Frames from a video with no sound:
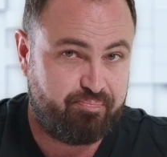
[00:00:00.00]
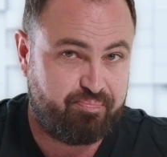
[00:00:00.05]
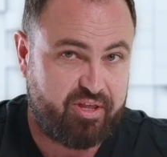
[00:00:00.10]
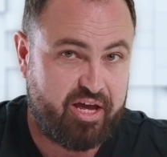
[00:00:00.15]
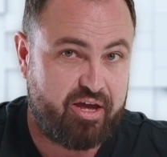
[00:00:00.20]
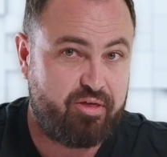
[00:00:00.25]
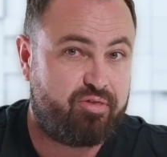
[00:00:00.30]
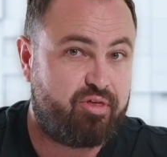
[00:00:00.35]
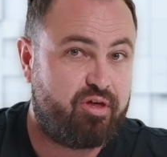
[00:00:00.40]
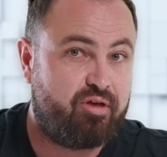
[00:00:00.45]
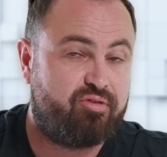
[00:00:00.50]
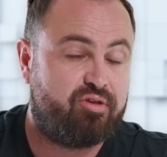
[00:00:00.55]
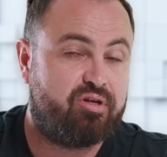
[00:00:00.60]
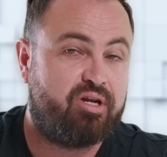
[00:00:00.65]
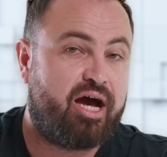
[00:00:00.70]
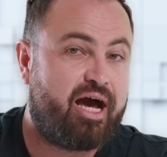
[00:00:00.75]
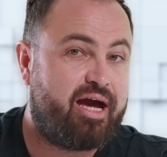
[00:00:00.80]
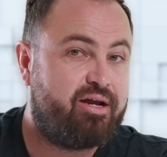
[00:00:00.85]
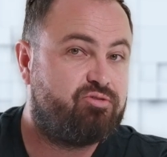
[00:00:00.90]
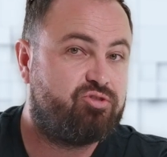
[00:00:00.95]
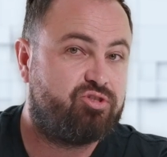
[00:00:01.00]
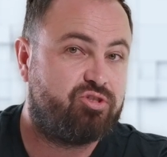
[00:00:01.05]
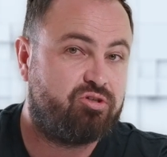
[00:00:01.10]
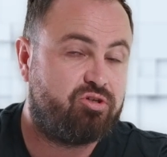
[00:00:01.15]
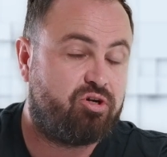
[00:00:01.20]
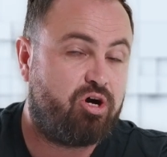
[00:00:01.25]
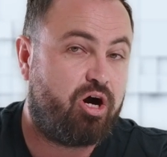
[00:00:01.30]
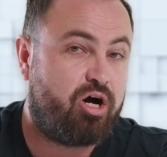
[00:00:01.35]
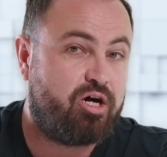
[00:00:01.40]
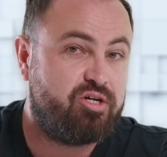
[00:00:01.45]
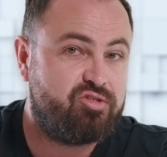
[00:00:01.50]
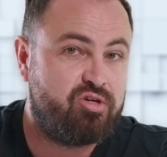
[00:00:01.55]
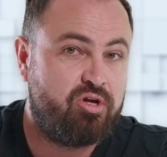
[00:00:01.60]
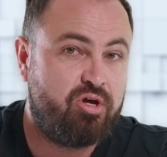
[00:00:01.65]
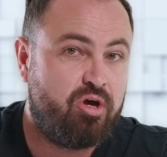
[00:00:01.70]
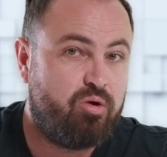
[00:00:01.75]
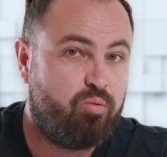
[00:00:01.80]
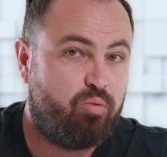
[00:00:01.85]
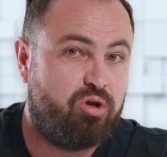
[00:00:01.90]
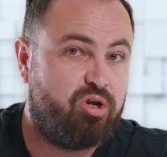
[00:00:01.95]
They think that hydrogen cars
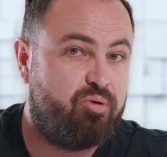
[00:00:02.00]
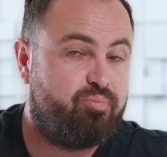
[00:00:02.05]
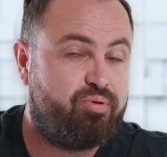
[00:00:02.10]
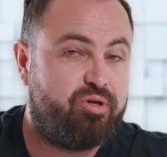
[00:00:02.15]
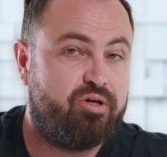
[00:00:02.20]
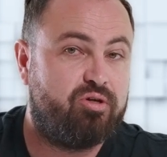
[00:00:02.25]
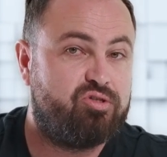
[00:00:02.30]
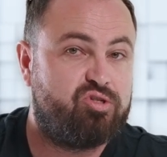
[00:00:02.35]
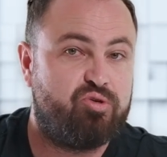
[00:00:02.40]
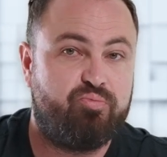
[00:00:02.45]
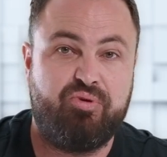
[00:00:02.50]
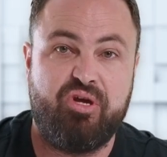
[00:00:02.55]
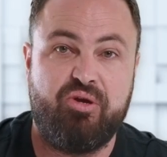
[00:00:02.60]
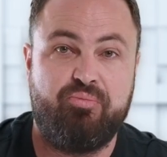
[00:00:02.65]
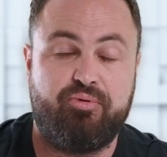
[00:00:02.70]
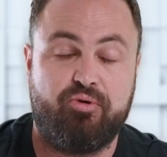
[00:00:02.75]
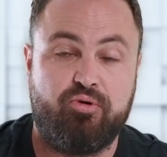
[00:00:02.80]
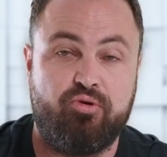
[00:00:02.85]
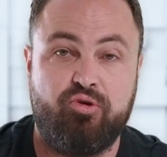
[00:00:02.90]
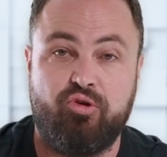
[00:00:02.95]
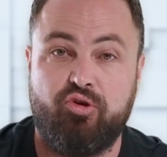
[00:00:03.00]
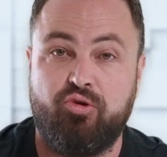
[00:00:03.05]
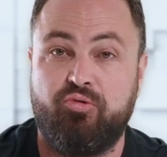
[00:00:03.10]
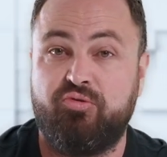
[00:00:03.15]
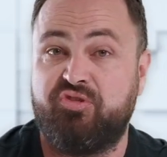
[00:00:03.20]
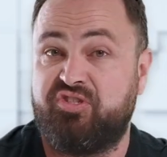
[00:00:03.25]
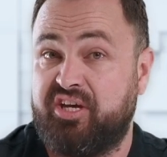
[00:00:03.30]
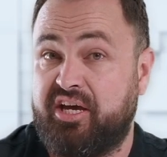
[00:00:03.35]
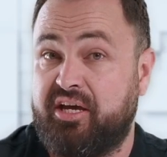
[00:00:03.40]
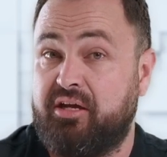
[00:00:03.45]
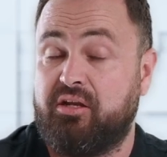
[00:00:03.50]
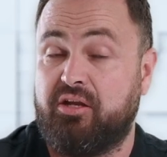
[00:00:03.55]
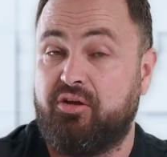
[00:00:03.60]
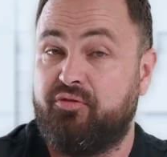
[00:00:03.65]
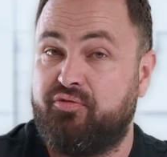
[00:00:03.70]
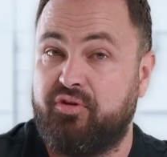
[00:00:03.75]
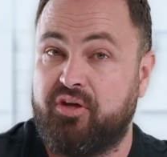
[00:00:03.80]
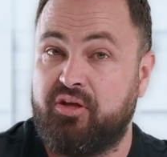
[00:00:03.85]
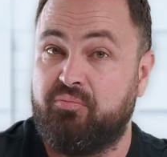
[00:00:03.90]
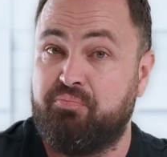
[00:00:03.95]
will appeal to people who, say,
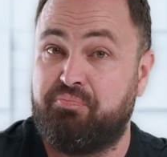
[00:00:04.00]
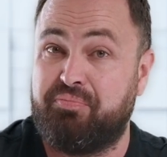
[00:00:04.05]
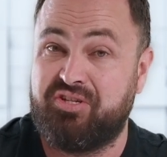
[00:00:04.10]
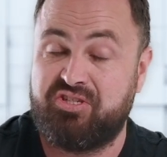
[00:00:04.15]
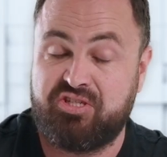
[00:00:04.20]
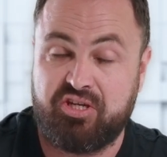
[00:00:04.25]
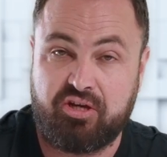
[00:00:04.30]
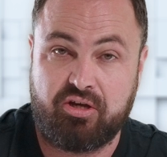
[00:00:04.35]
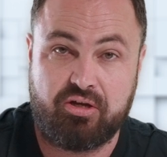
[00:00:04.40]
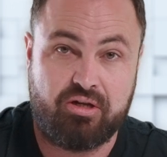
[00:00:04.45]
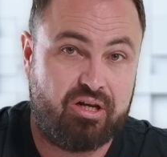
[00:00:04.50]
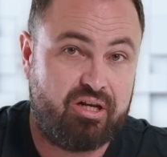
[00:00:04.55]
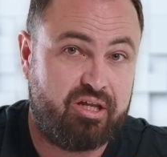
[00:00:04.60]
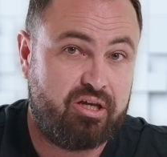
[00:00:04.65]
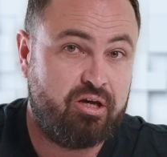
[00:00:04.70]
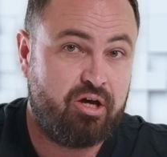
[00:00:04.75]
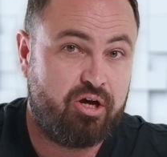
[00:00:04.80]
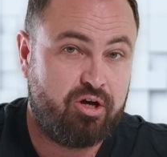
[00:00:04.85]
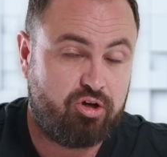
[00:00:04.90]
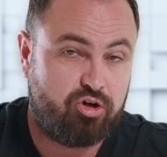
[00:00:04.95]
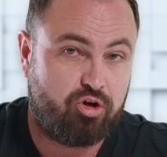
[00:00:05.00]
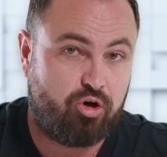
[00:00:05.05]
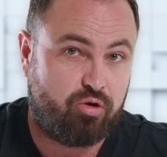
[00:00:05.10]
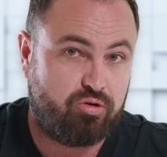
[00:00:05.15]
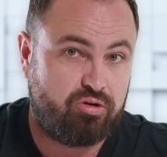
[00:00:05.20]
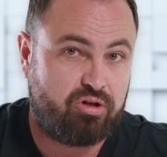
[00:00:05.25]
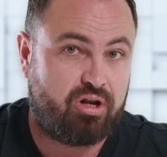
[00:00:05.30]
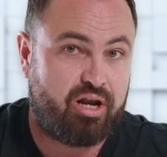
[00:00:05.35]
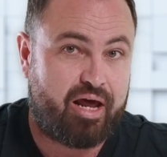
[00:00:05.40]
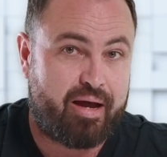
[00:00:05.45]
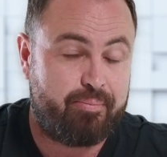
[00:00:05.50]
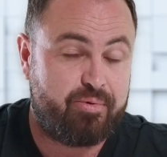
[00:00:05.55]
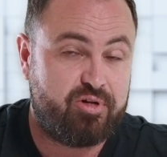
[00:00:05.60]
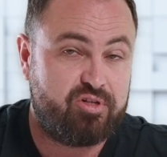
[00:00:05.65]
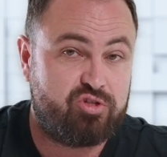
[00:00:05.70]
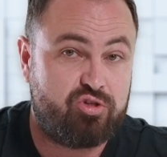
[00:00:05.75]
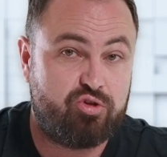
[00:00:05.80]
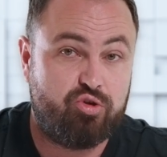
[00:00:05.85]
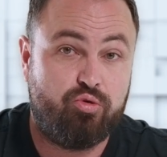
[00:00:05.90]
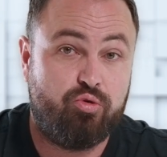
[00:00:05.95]
live in particularly cold
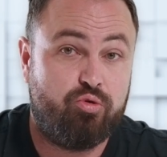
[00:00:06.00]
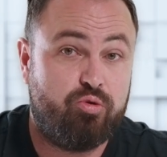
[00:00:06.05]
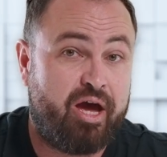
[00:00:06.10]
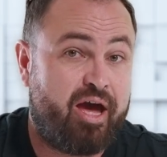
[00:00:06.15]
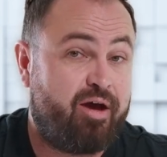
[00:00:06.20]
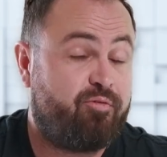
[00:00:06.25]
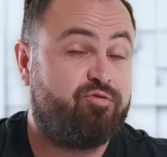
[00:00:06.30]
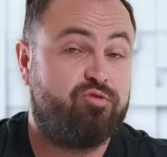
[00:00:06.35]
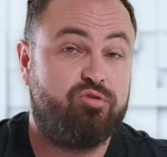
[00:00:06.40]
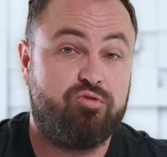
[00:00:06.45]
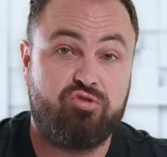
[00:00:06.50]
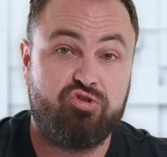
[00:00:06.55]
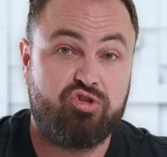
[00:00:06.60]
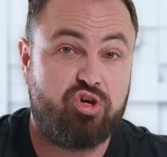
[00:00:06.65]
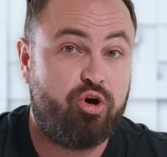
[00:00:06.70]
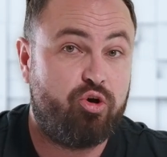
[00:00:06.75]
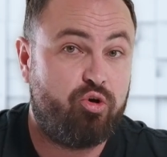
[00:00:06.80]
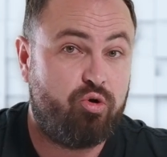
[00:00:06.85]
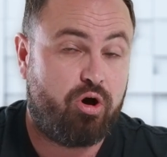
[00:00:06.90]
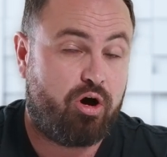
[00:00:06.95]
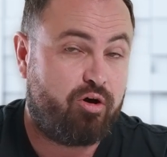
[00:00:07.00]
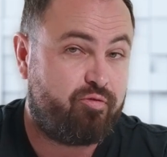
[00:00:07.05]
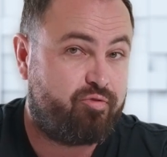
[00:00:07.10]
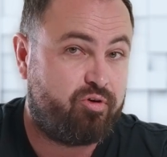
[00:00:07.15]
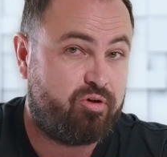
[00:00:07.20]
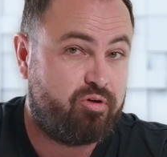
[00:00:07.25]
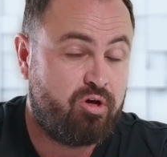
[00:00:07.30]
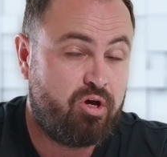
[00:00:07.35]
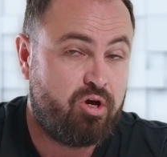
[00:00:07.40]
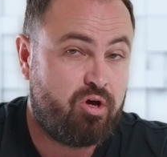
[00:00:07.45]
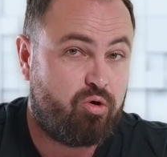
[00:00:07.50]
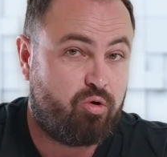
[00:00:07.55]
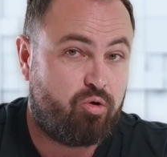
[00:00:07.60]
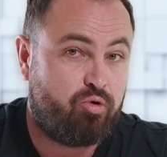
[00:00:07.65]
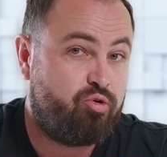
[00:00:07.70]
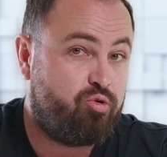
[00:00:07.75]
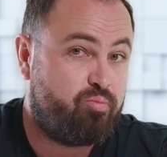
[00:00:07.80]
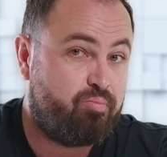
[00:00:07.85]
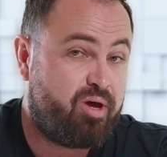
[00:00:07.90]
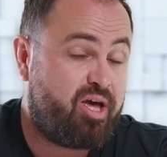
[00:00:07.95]
climates, who have to tow often, or
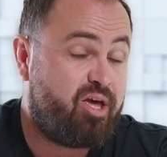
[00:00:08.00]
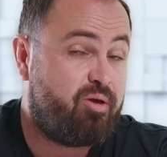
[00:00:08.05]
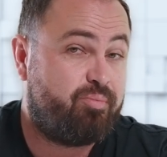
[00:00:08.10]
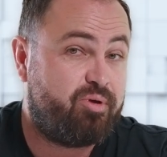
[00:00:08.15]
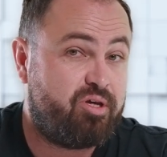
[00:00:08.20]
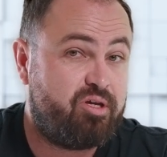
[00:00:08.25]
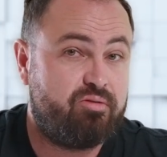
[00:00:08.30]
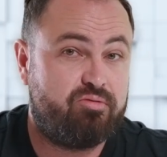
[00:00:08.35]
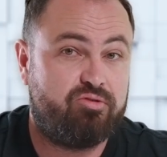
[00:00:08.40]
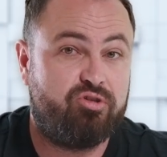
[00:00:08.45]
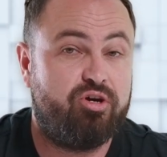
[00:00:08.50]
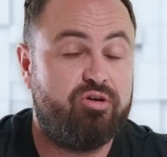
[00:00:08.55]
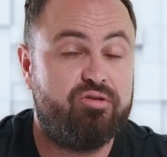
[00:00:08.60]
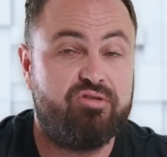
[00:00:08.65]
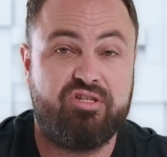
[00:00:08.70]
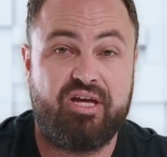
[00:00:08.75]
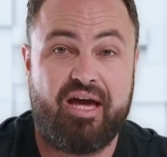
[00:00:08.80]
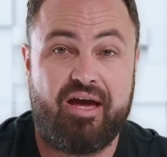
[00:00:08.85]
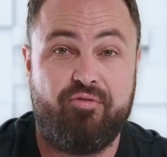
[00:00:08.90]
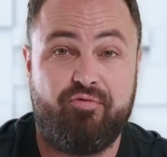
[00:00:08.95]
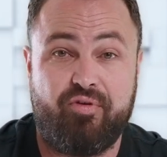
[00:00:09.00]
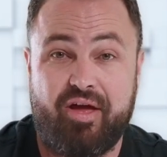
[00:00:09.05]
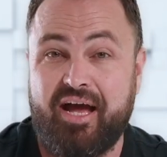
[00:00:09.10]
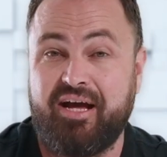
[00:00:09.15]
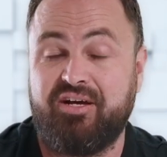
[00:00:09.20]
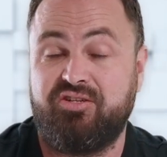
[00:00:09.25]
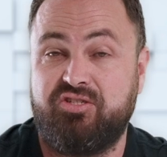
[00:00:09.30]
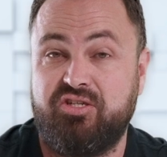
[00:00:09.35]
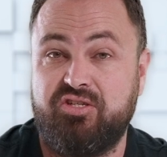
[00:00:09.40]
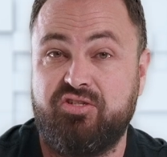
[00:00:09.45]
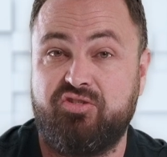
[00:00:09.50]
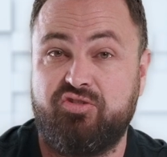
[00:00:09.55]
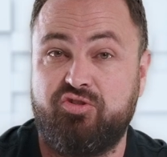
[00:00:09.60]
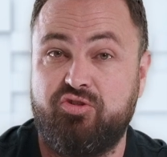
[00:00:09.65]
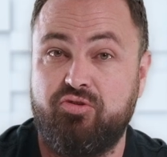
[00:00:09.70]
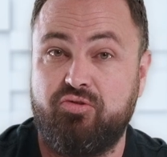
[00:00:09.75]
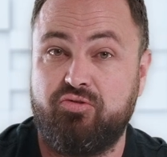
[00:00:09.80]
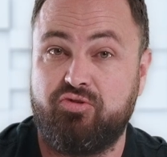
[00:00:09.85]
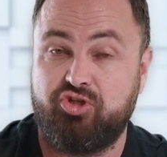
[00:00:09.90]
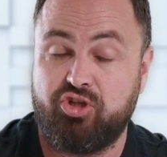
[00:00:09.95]
who maybe don't have access
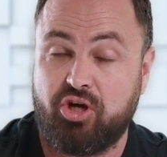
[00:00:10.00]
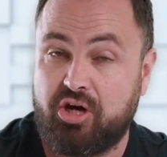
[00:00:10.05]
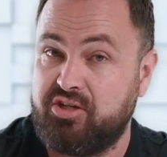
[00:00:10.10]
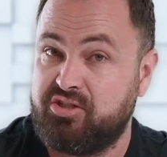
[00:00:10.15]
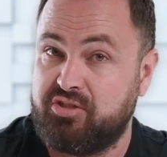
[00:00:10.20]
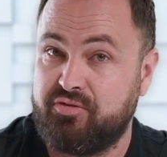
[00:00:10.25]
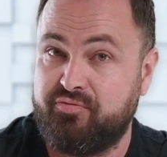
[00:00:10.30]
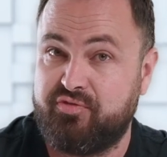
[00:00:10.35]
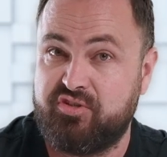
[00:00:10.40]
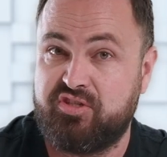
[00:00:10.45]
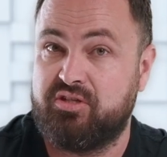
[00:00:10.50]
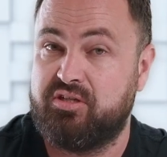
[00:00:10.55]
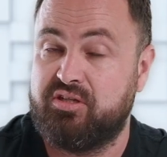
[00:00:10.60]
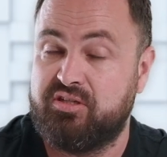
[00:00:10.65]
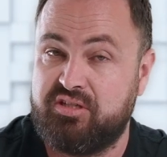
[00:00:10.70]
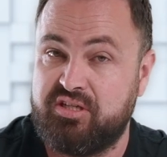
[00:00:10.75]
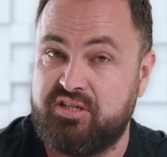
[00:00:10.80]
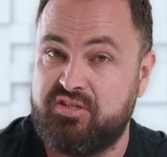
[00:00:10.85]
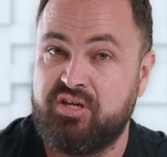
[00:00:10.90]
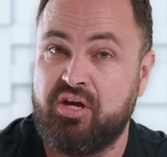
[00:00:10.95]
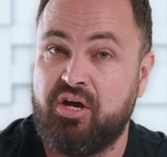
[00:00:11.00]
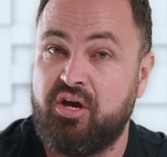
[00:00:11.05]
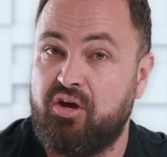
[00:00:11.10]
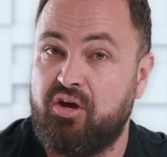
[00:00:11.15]
to charging facilities